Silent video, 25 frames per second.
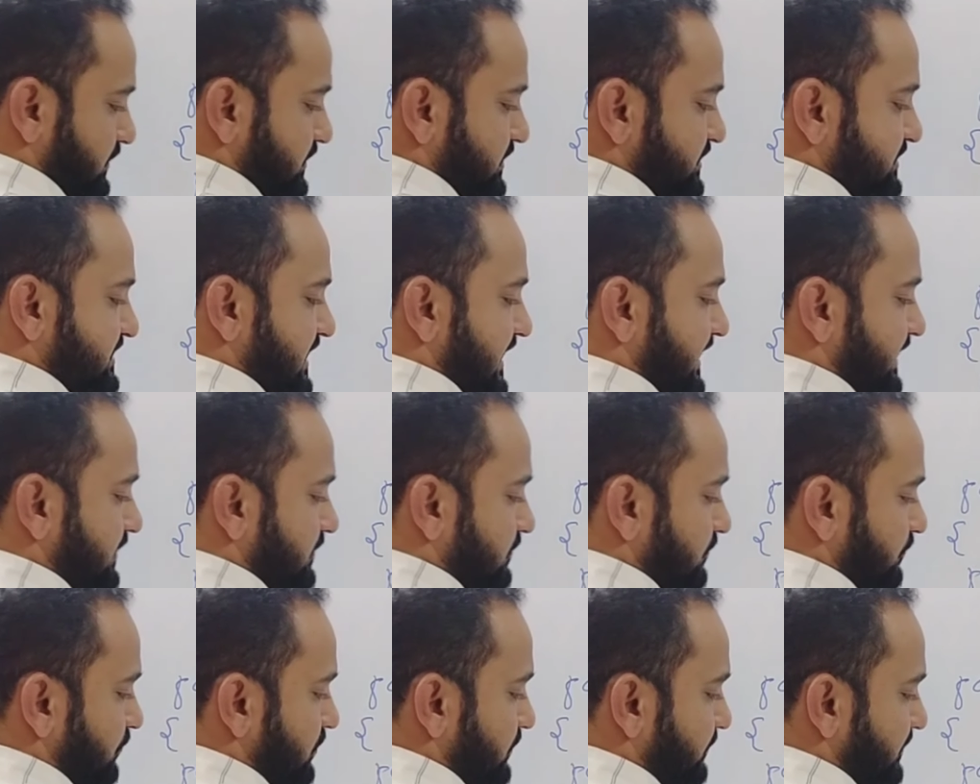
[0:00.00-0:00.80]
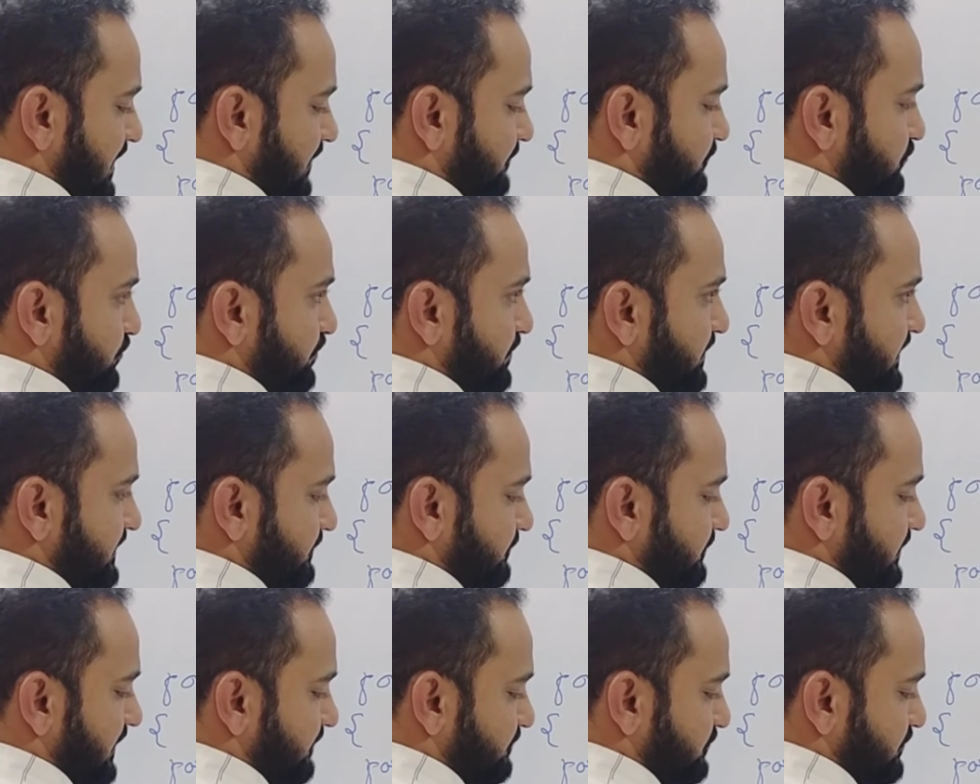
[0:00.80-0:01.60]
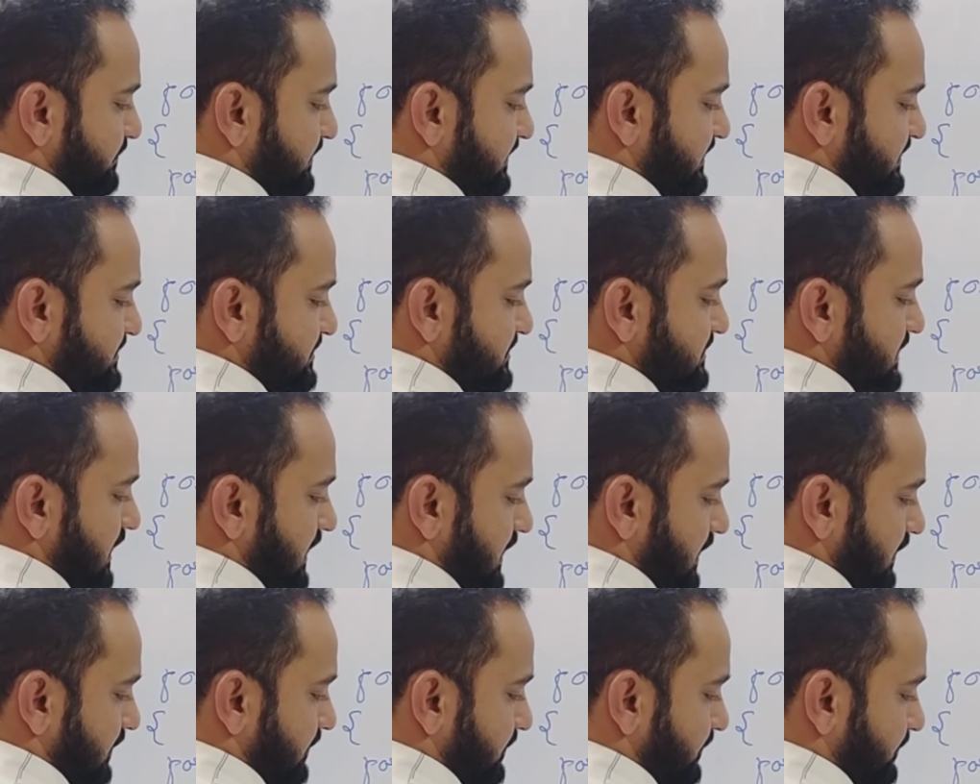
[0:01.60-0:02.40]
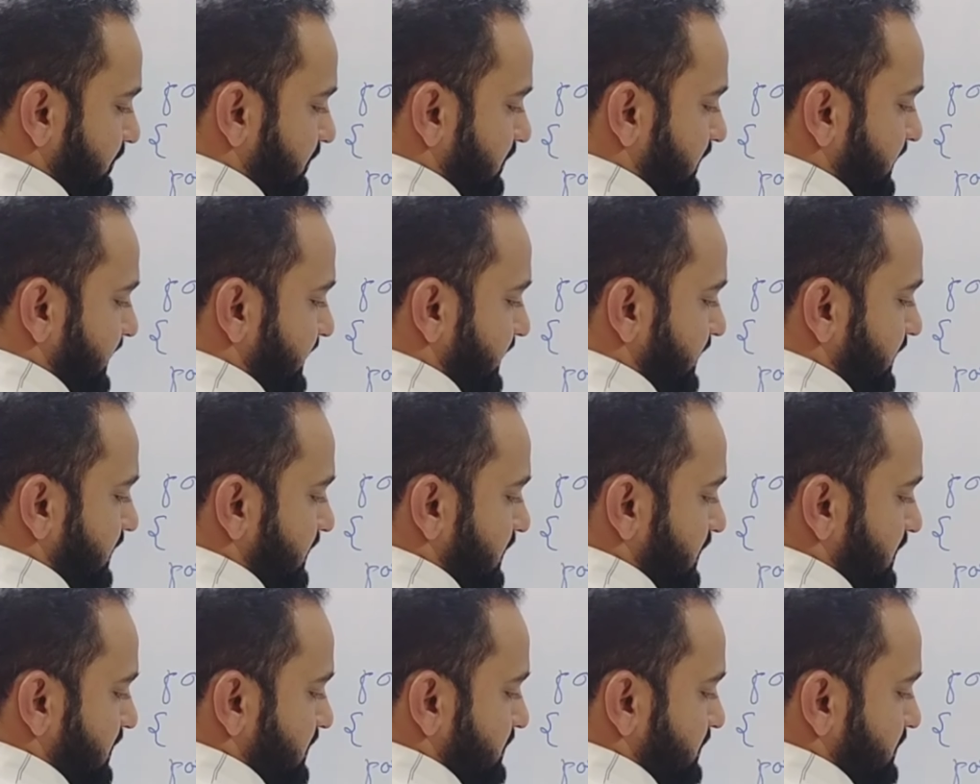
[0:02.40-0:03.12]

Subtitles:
design, what we have to print star, right?